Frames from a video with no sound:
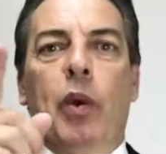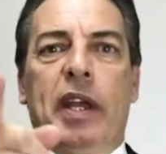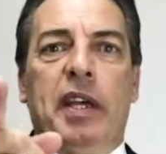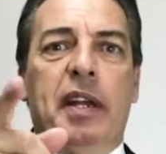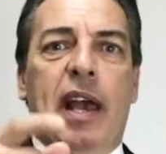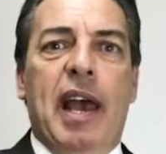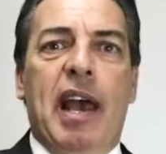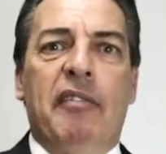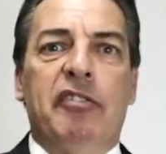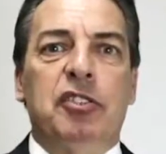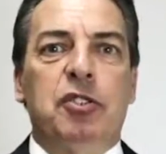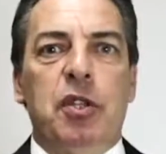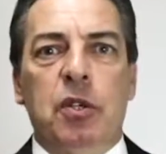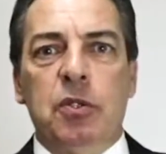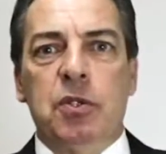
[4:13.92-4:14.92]
We're going to
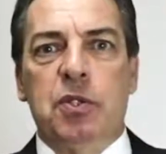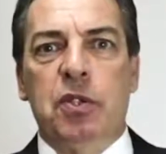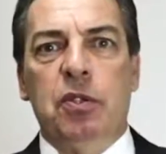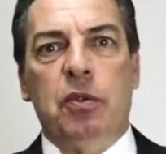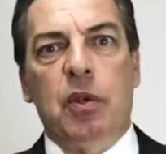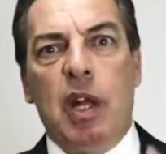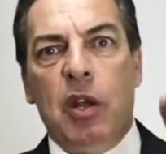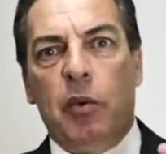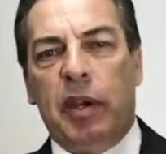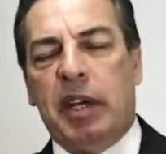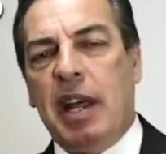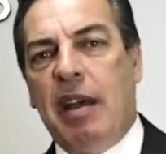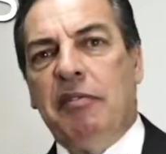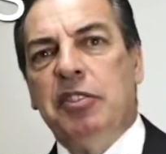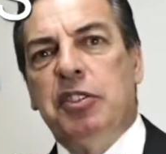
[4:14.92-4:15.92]
average those too. We're
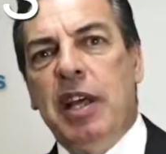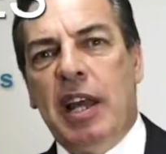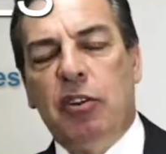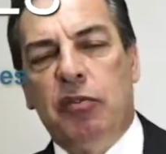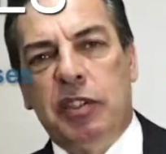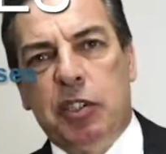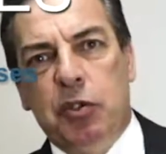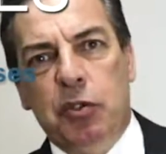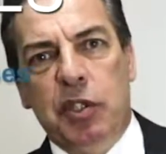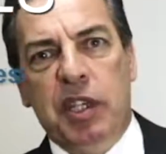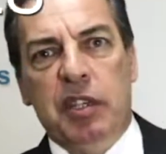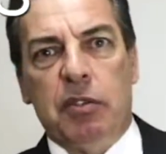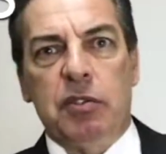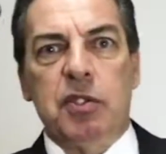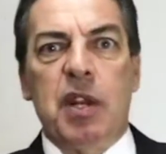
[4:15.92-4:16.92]
going to average that over two
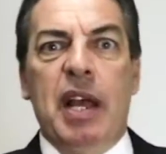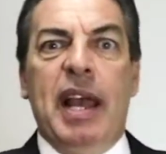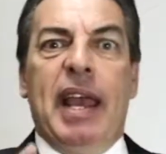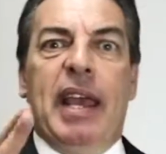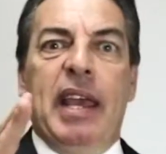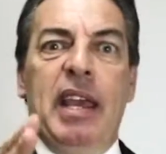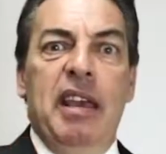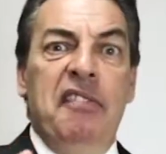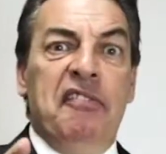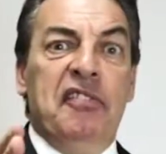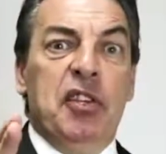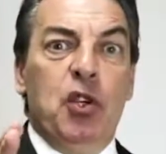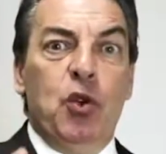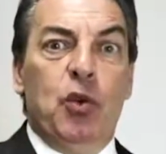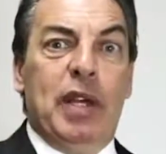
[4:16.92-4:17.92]
years.
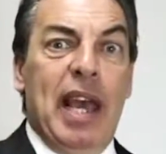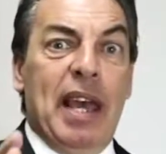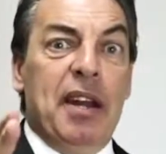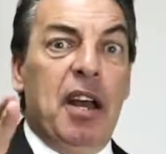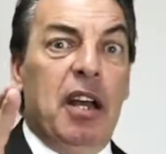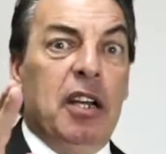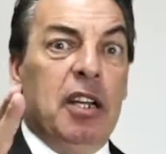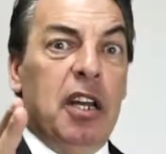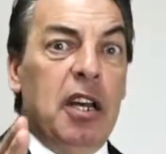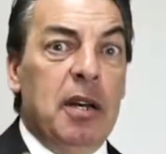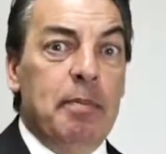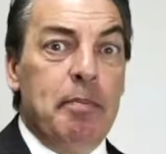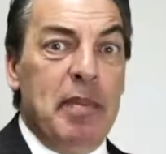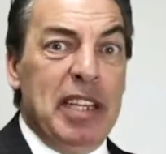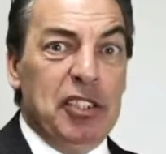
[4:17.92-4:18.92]
If you get a
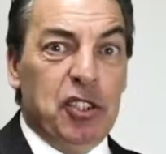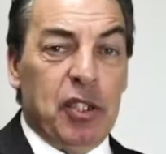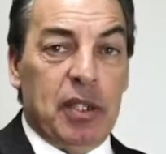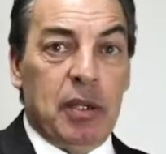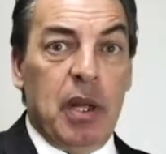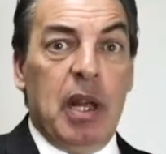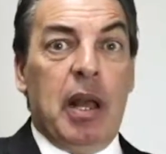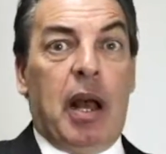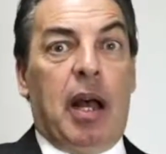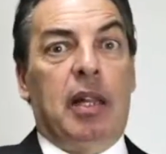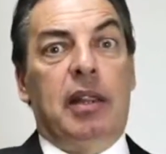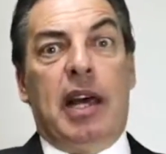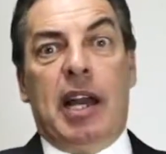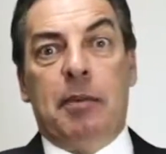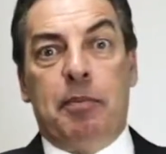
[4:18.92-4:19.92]
commission,
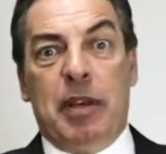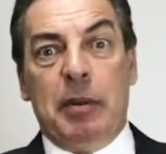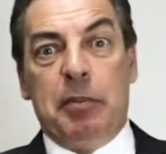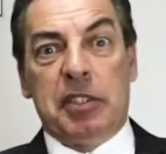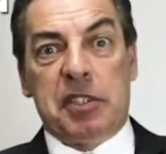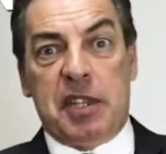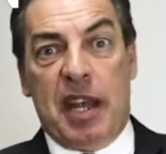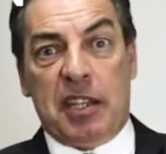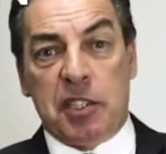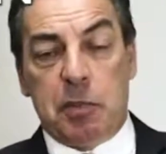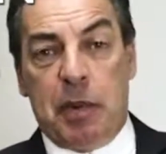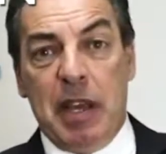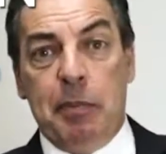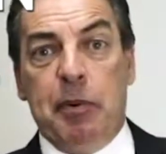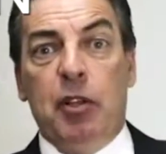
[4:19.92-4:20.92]
a lot of people,
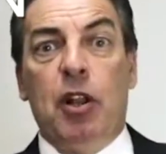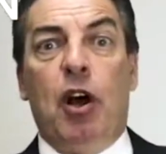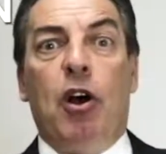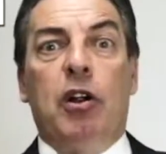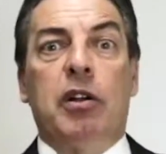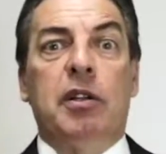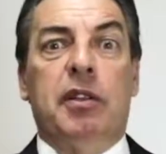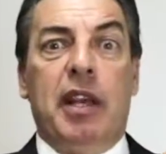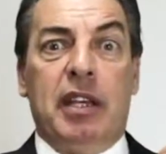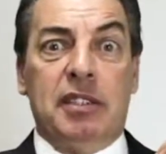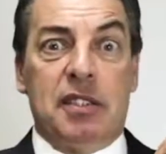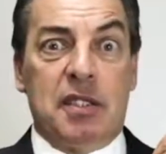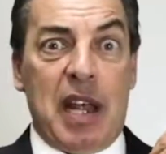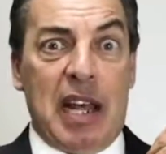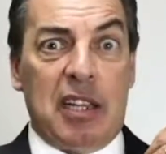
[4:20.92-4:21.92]
salespeople, are,
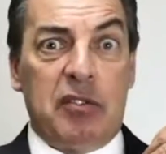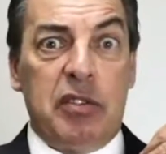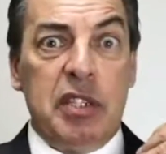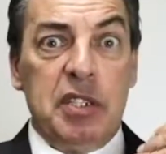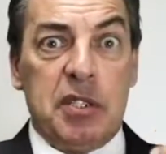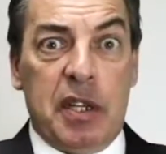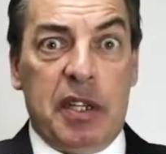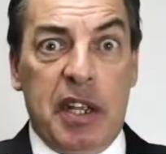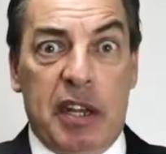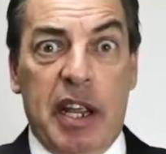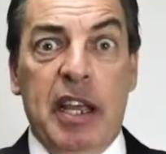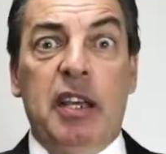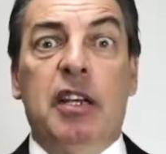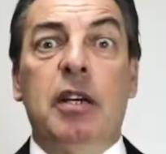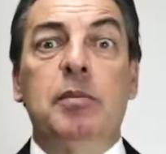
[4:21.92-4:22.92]
their salaries and their
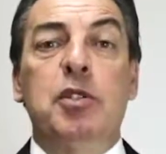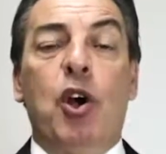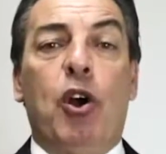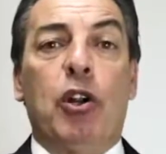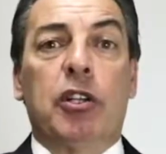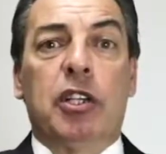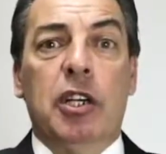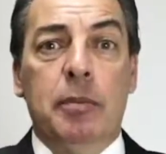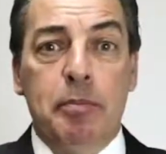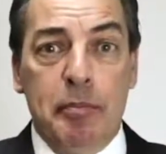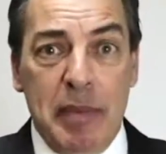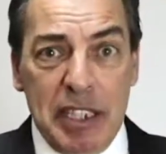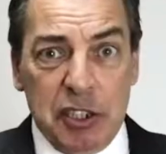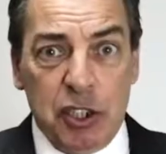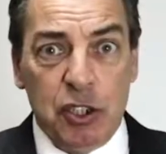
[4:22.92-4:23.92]
incomes are
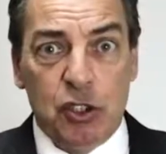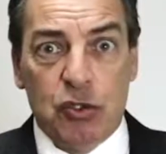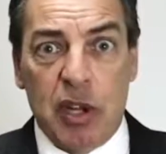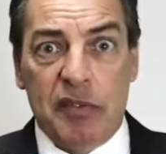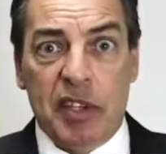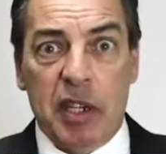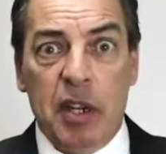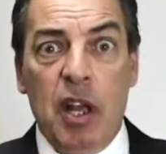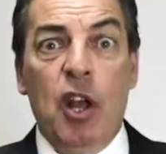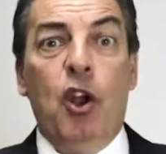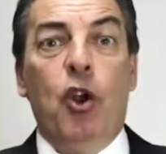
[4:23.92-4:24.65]
commission driven.